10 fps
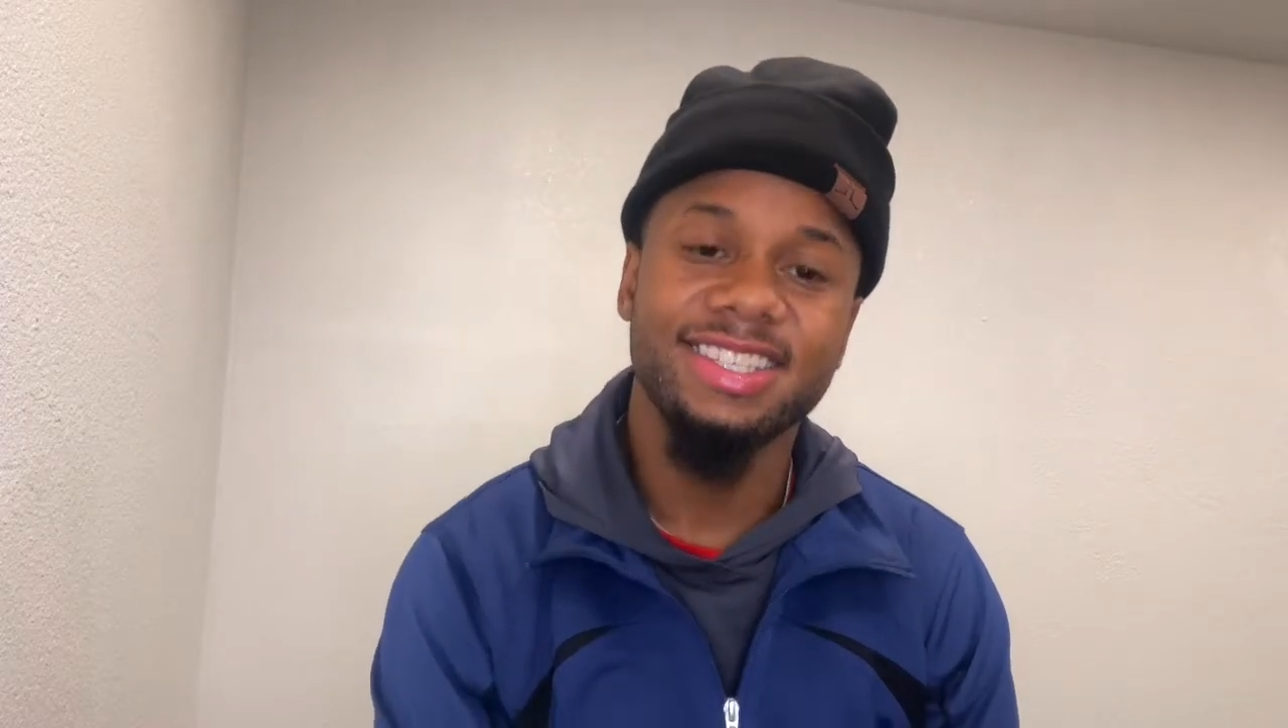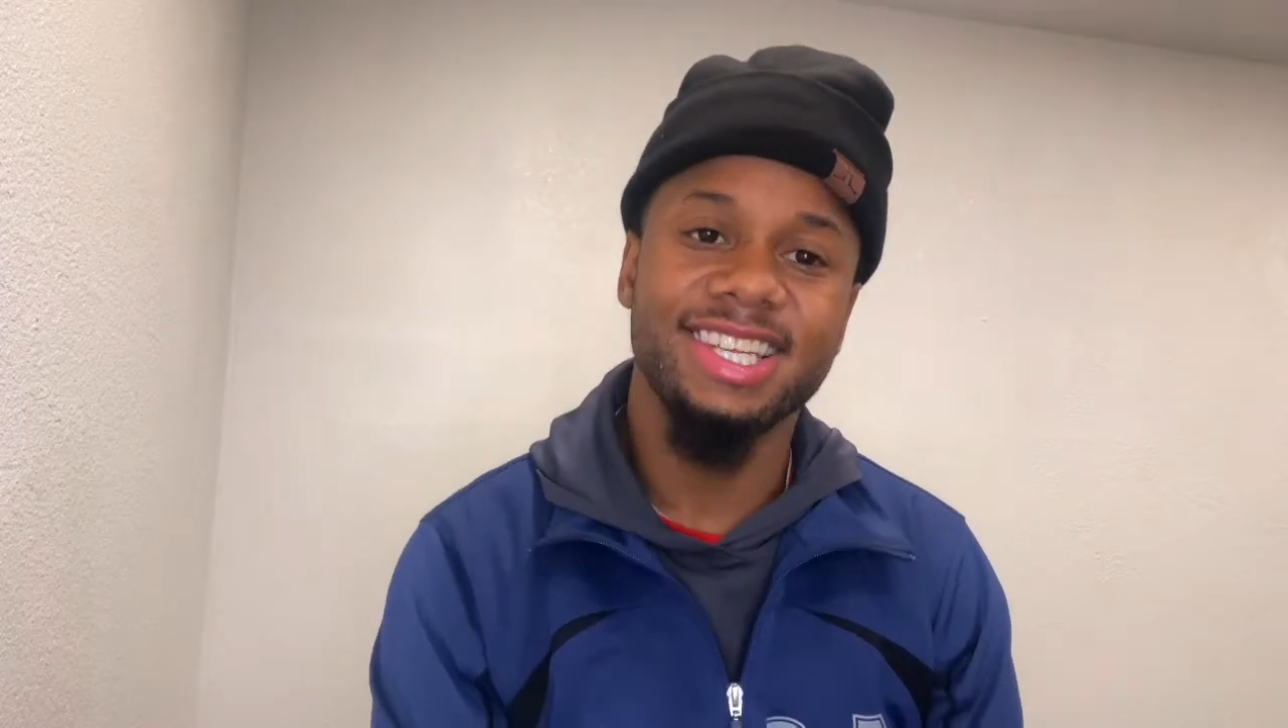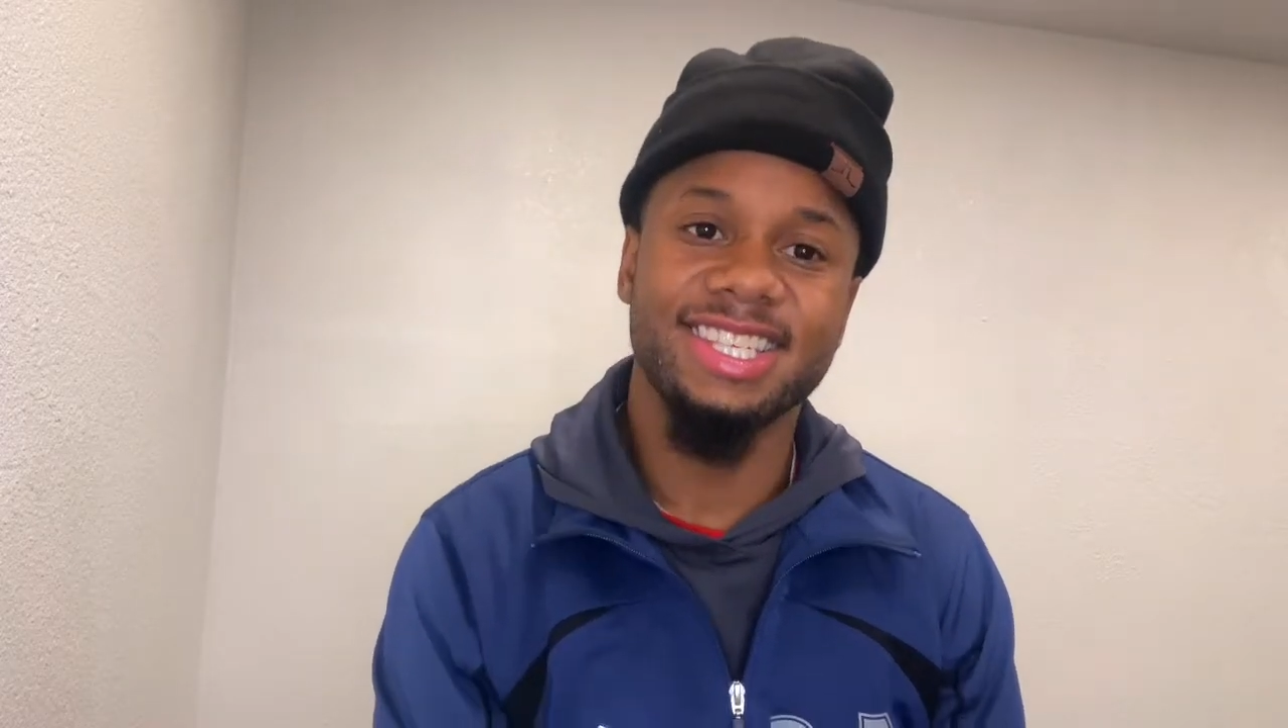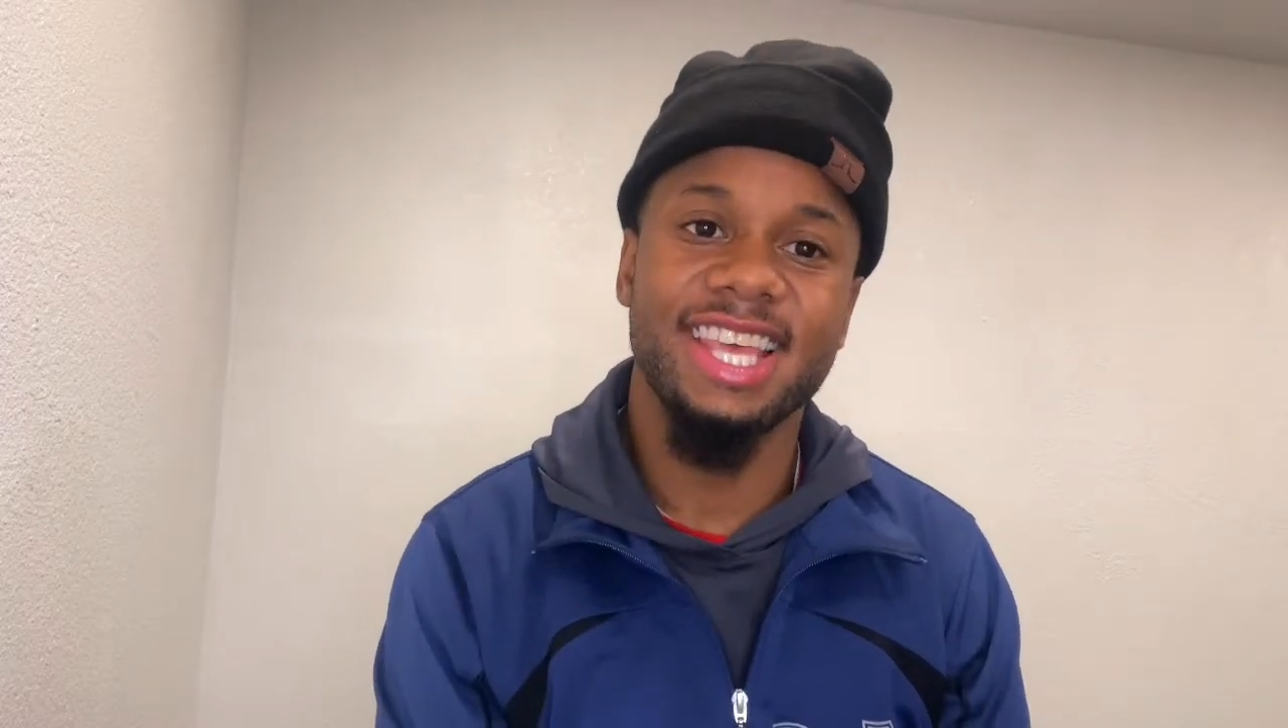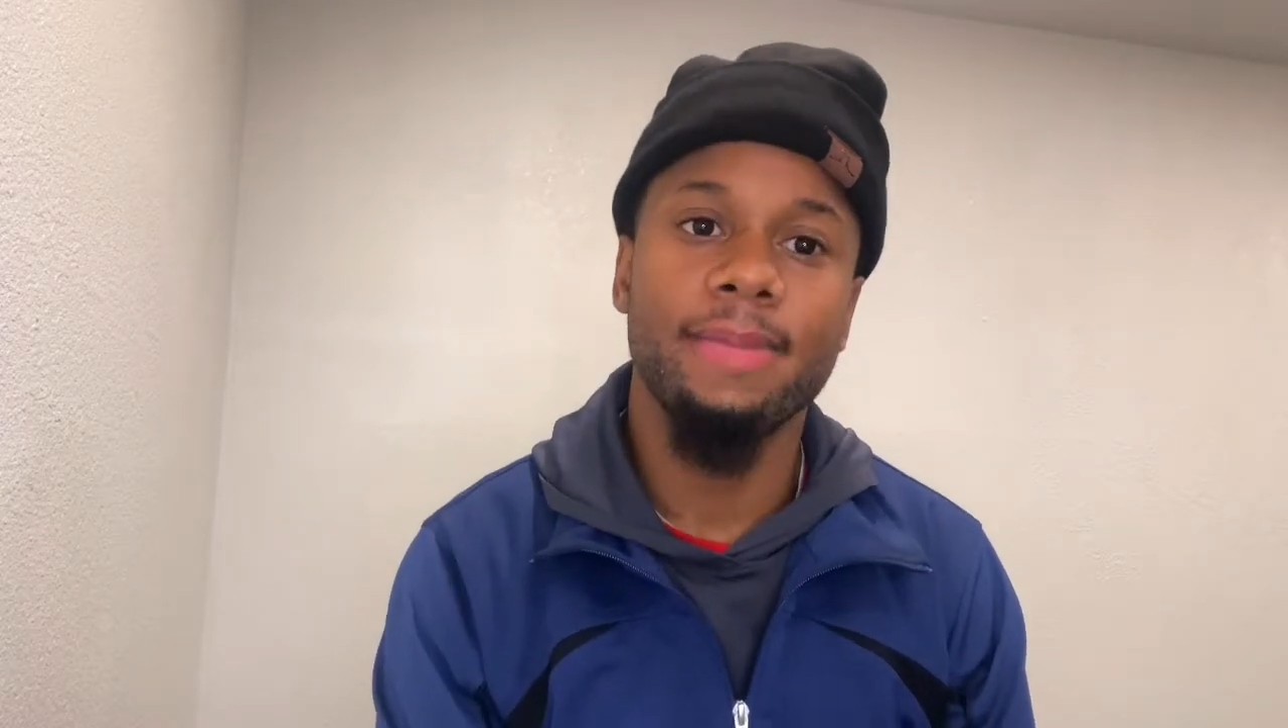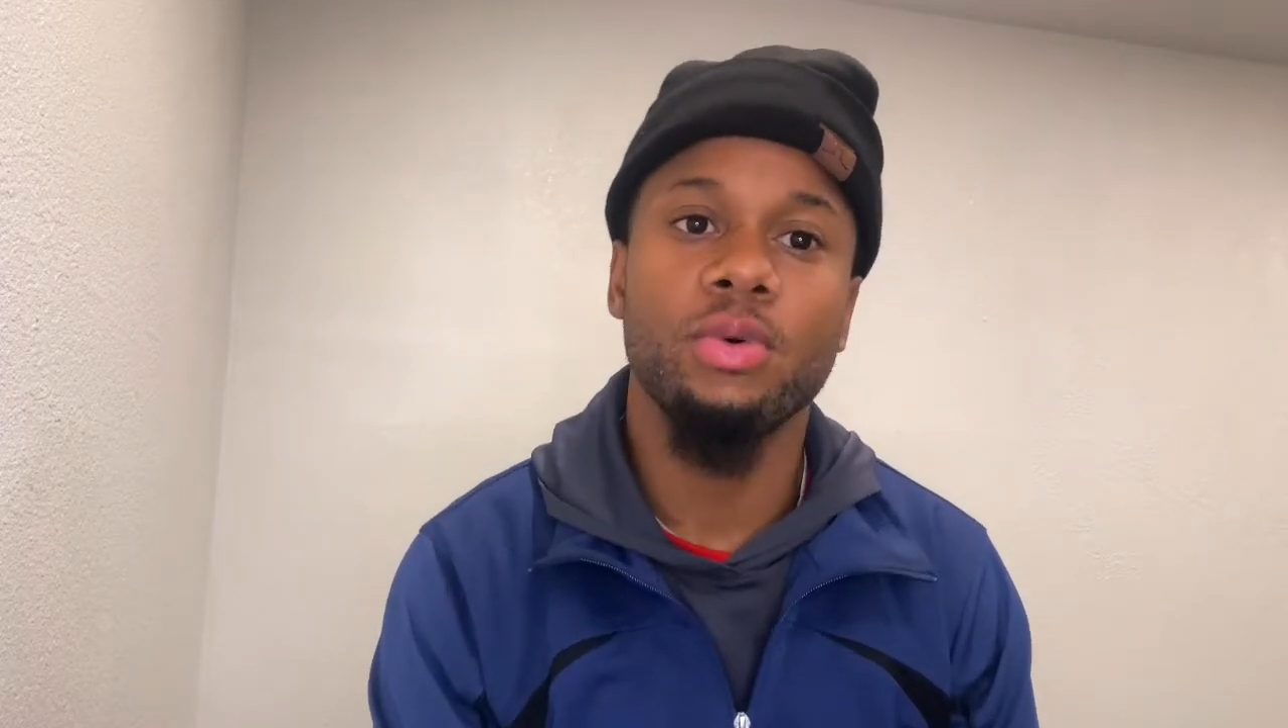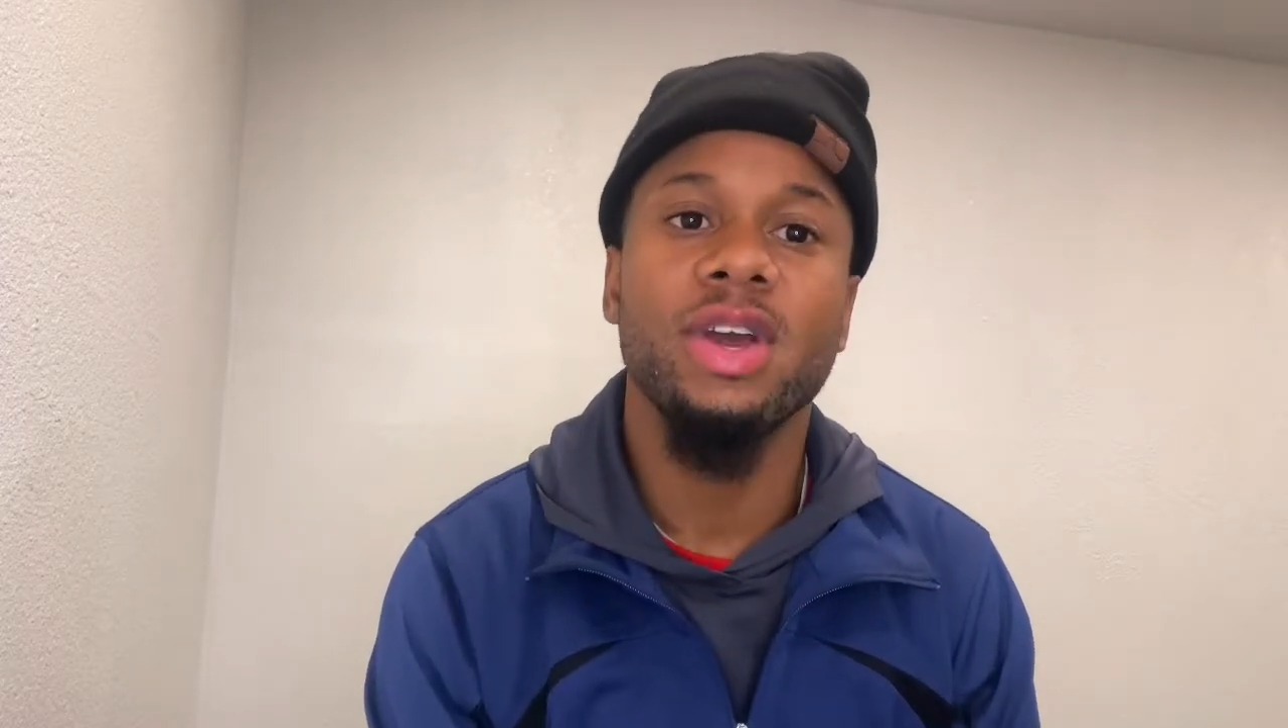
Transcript: disabled